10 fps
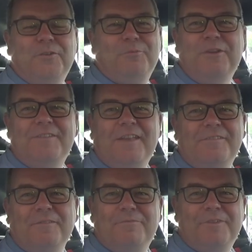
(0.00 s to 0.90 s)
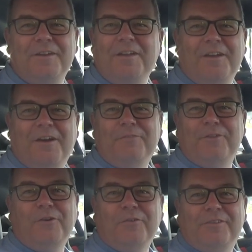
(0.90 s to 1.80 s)
on the pretense of uh, I'd
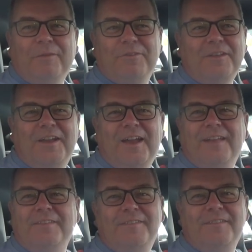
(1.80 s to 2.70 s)
forgotten something, and